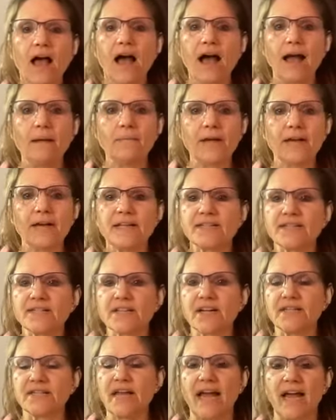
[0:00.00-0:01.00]
I'm just
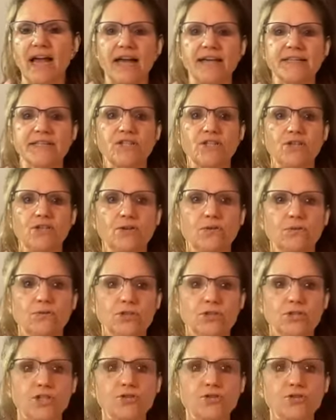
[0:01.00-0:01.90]
going to ask you